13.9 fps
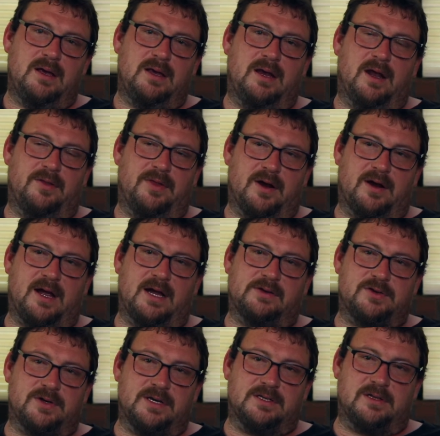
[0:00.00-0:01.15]
their
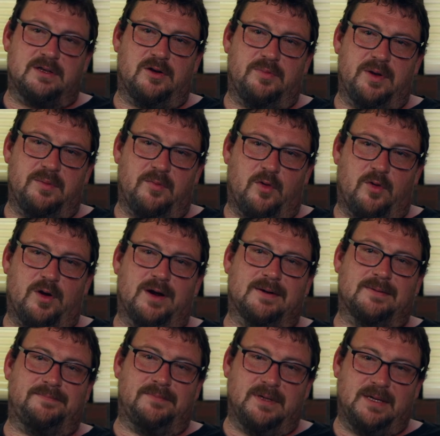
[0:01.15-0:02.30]
country's a little bit more